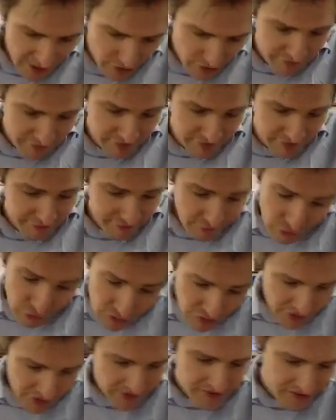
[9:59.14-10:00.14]
of his
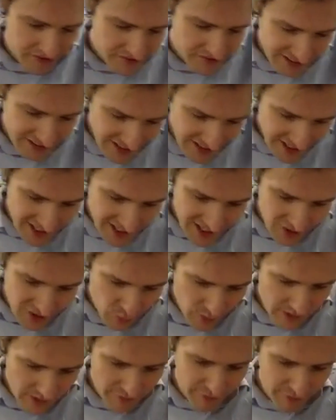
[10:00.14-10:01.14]
fullness,
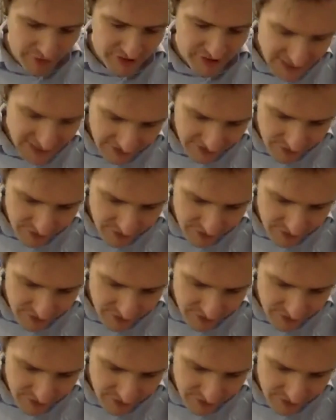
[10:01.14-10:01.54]
we've received